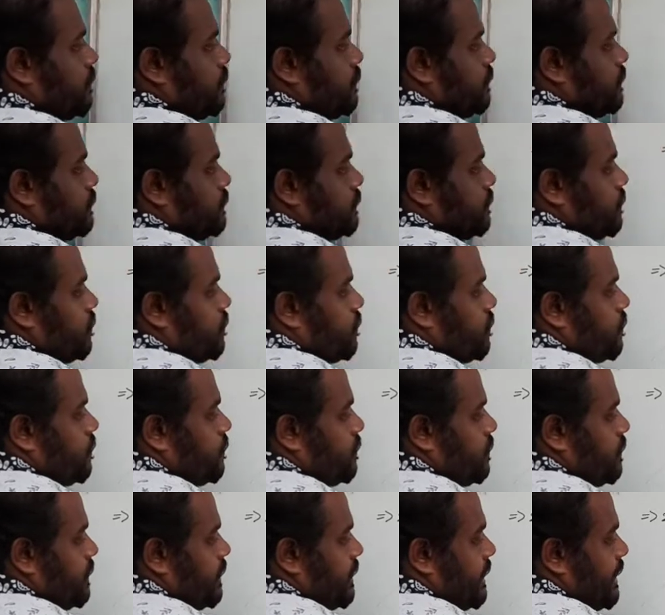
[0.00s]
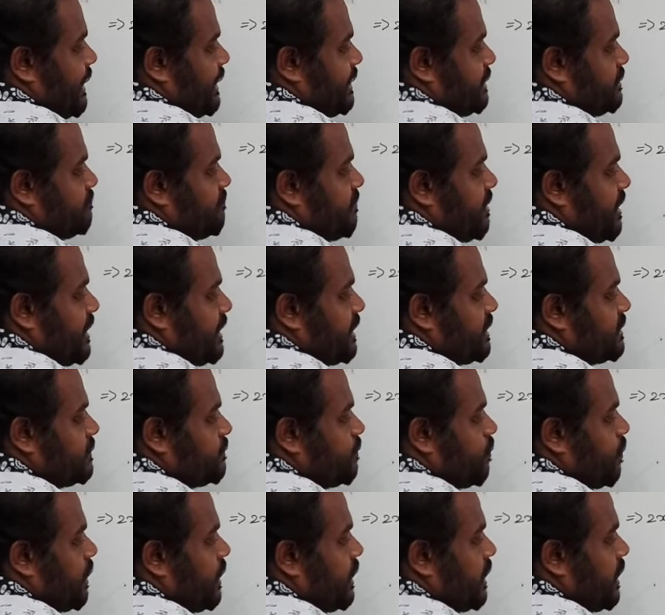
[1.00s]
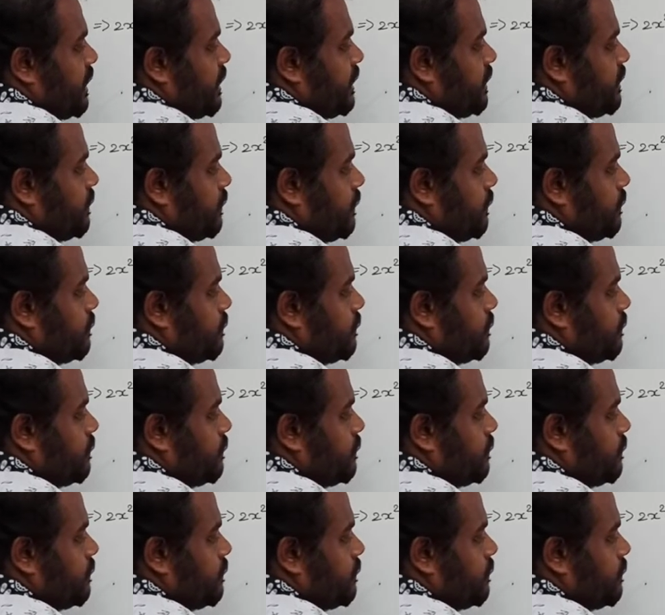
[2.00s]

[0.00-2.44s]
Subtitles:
So x minus 1 and